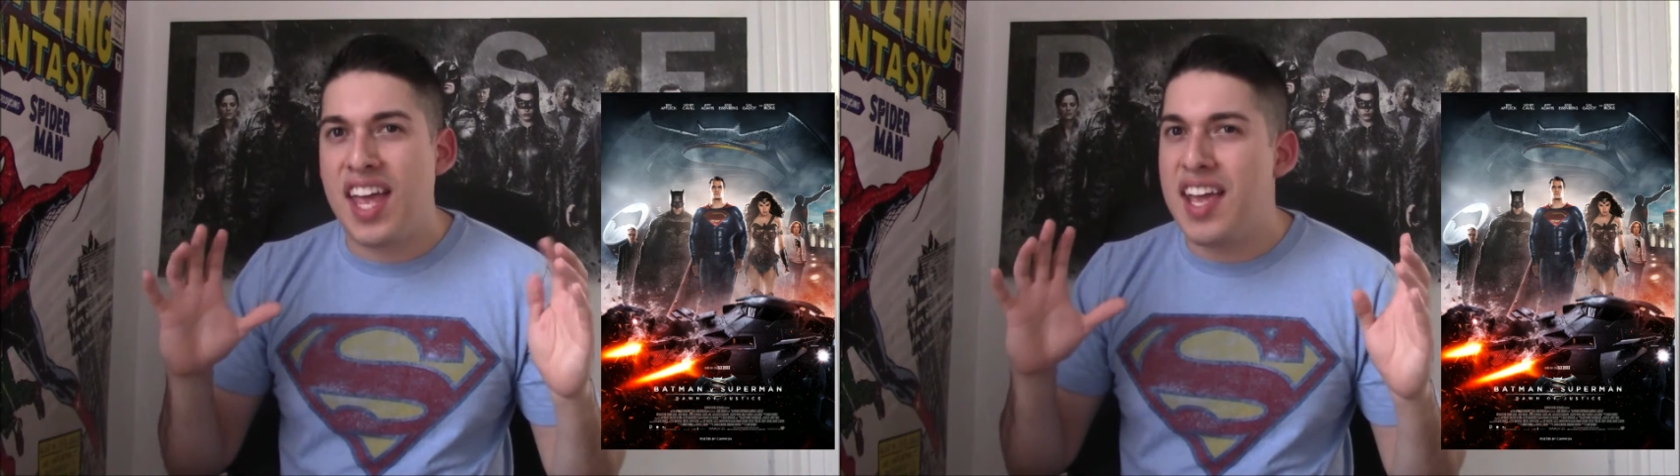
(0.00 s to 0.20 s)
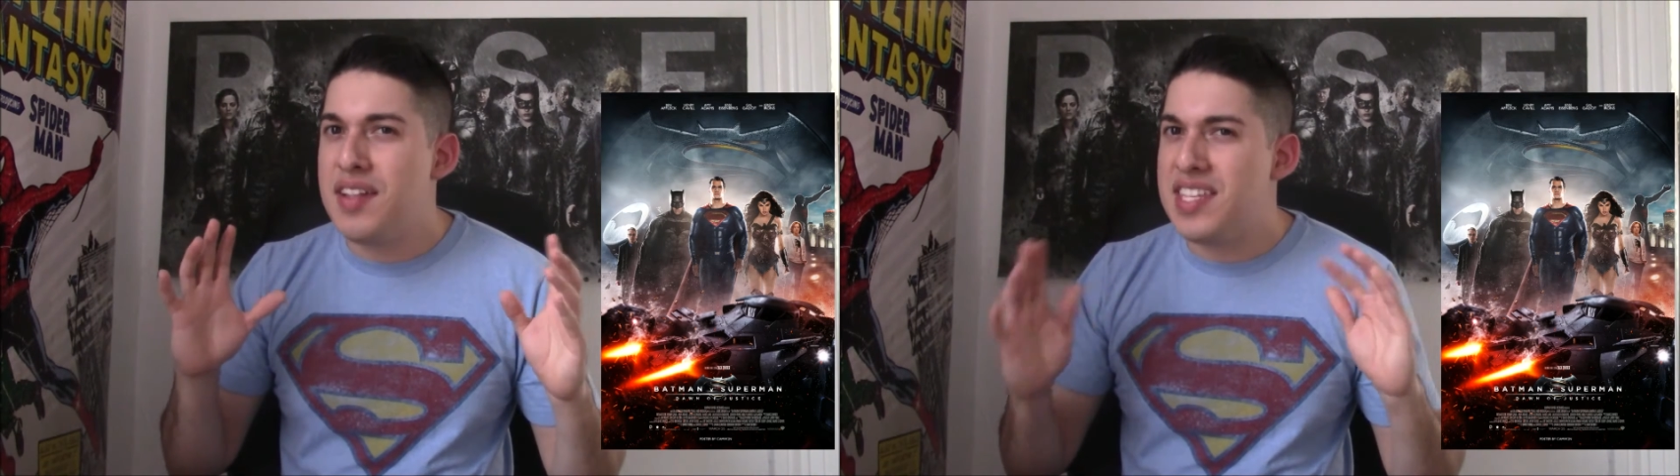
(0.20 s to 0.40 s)

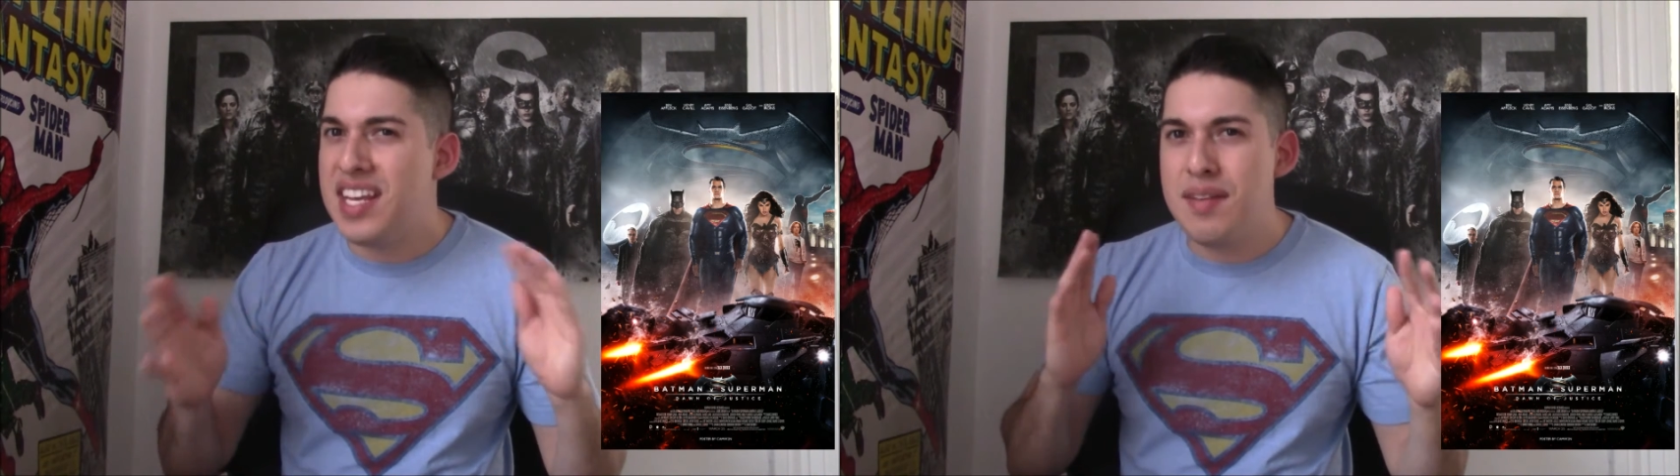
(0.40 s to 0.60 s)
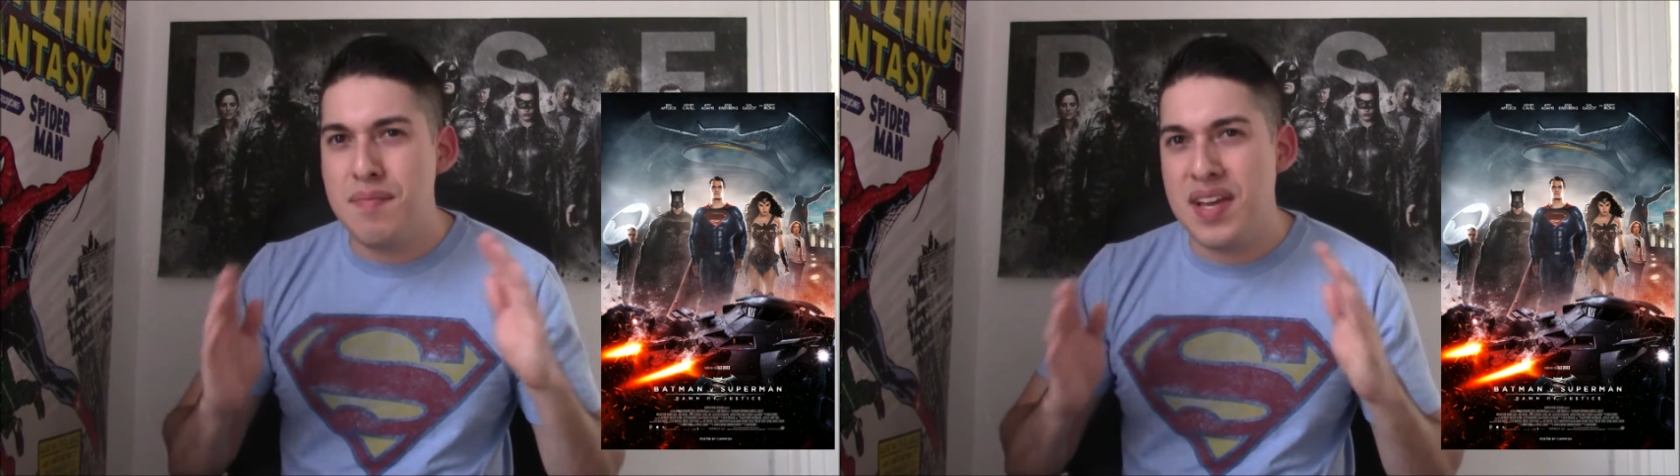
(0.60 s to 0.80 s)
It
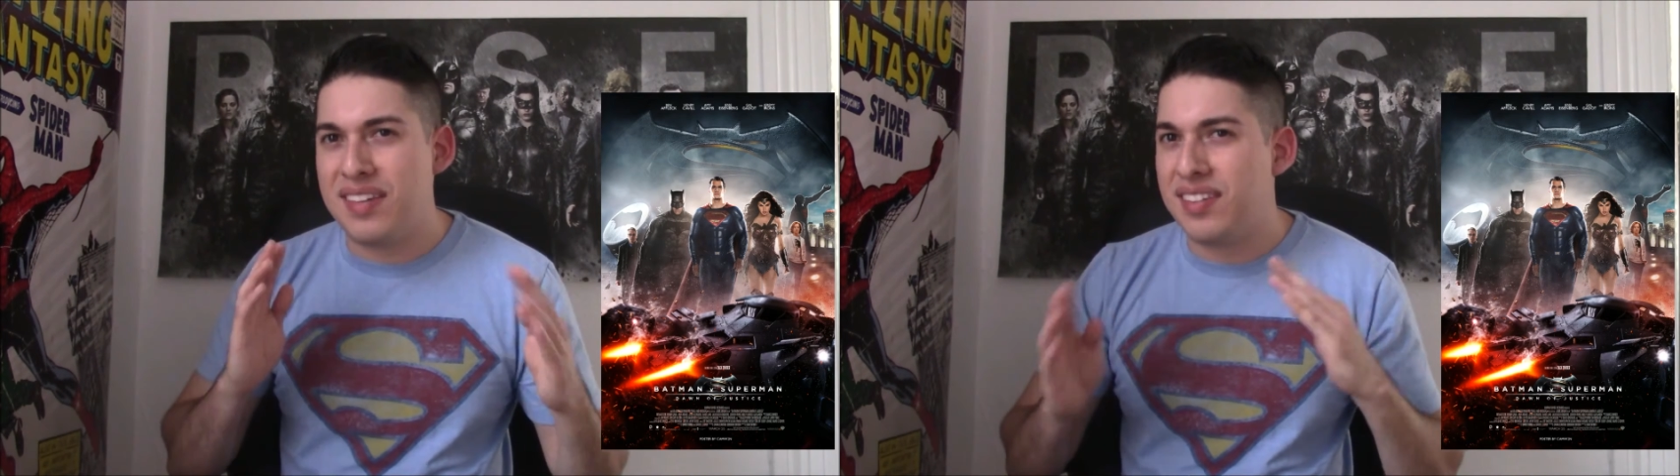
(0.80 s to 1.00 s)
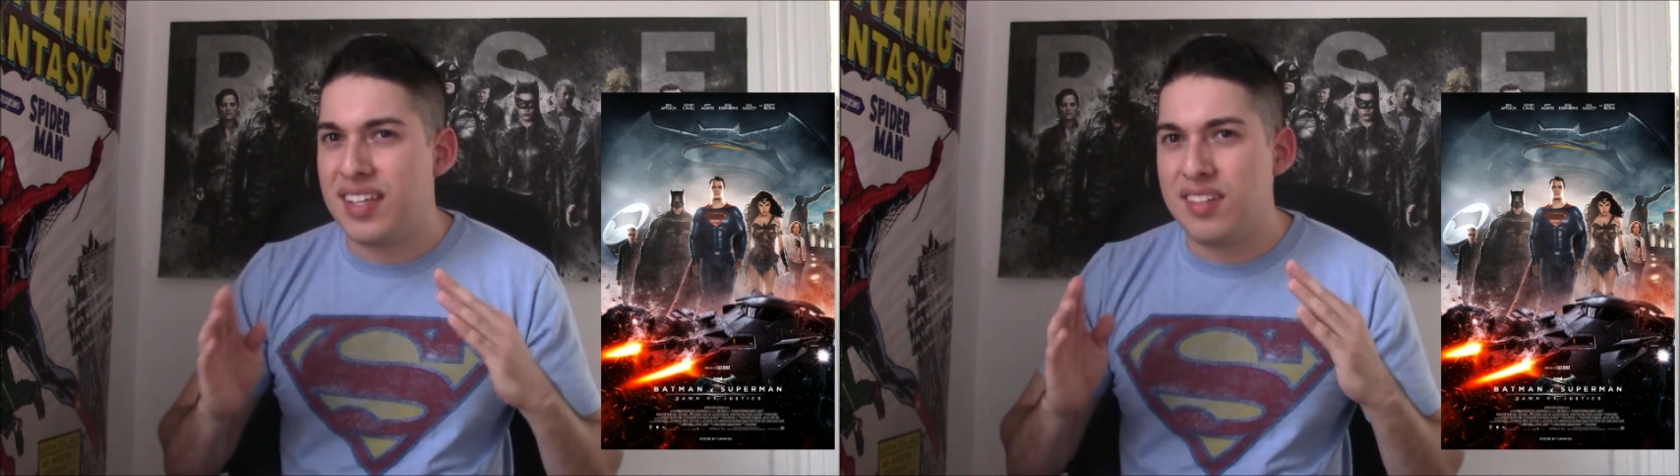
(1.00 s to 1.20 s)
didn't
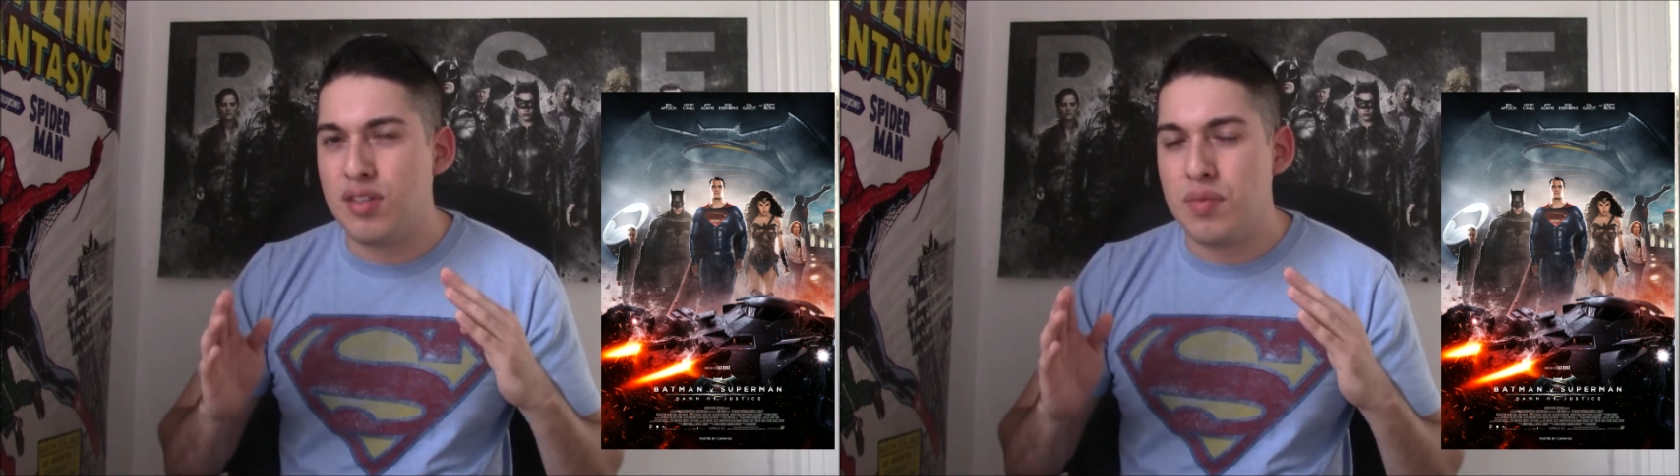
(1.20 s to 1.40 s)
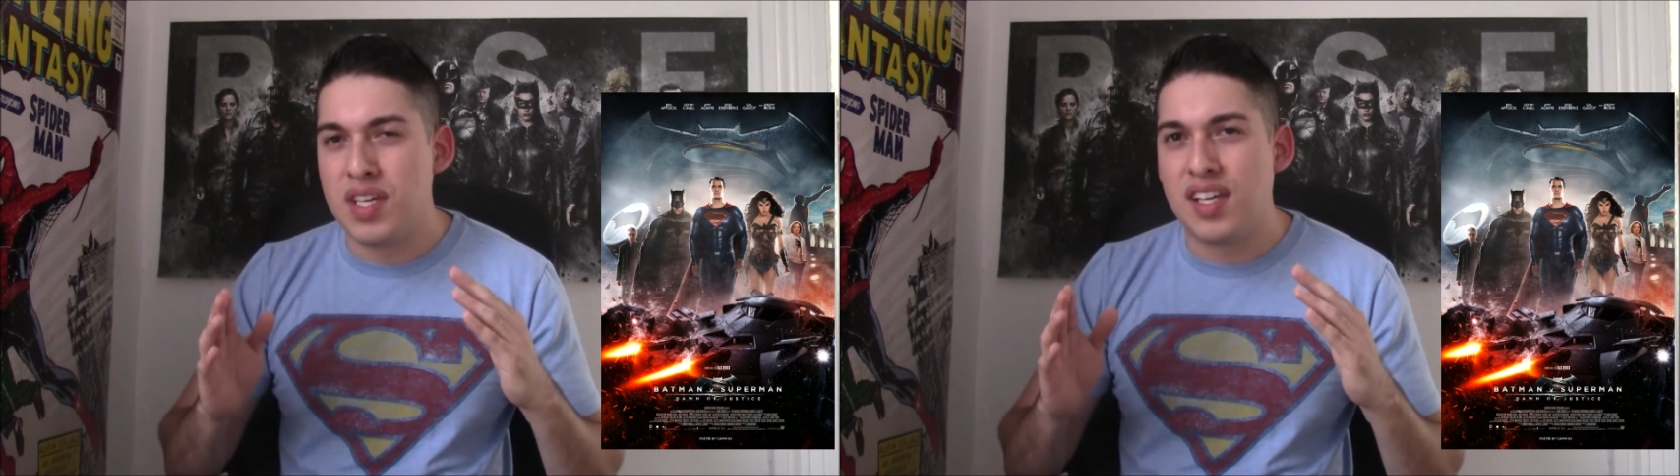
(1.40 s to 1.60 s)
make sense
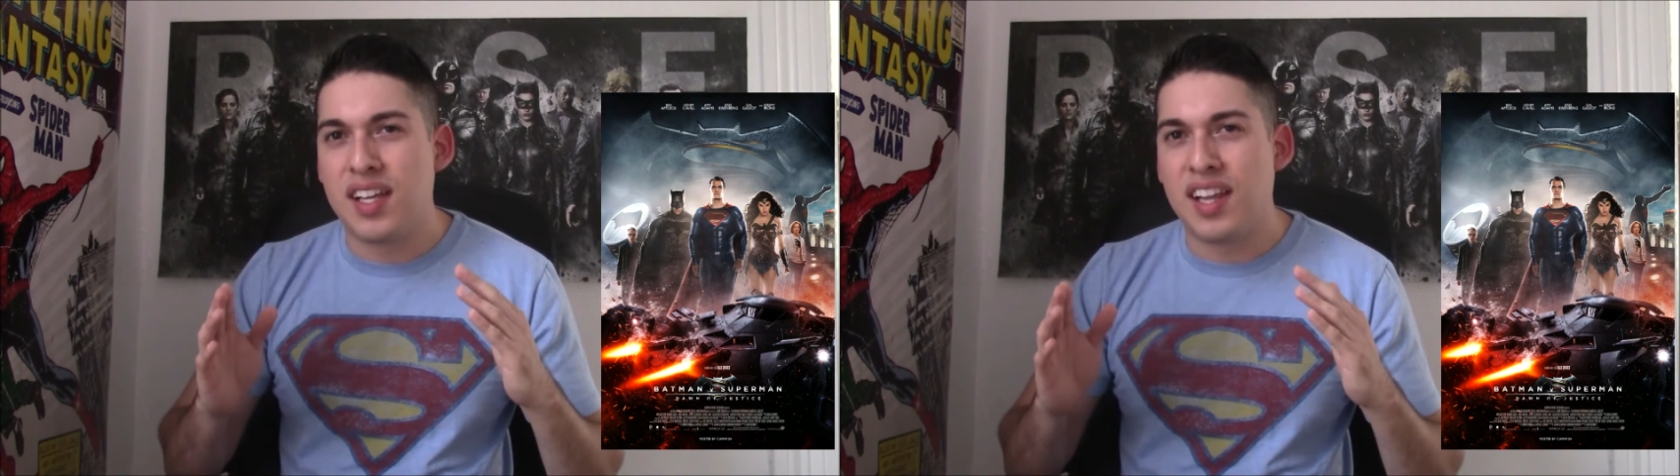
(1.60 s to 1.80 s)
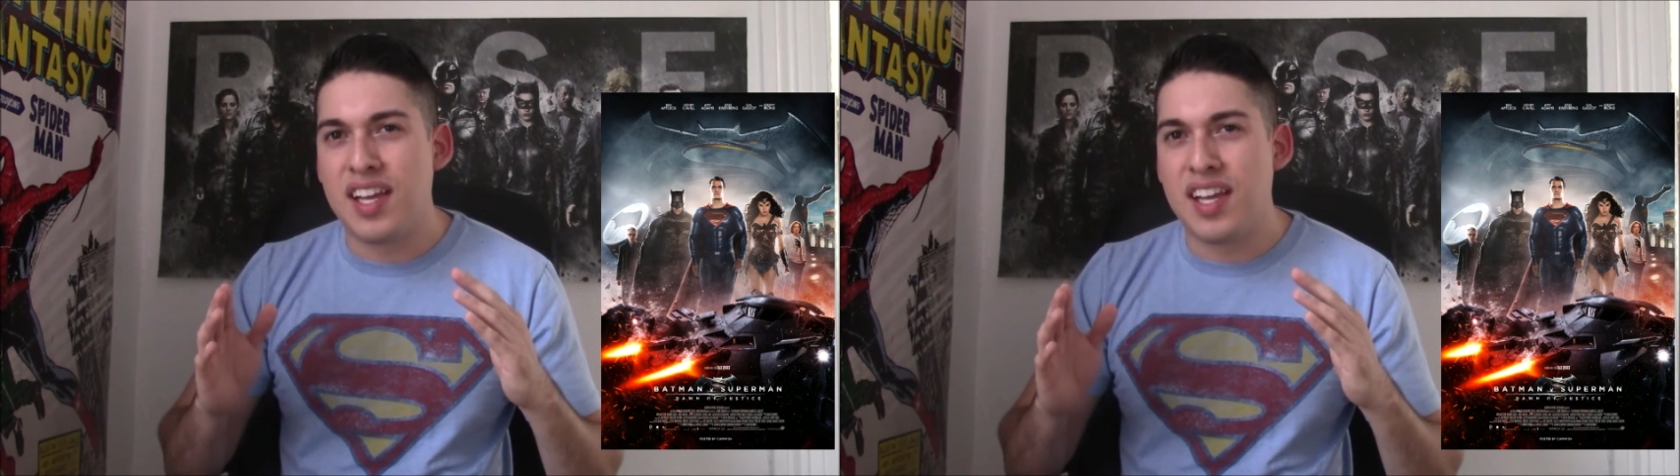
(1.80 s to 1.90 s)
to me.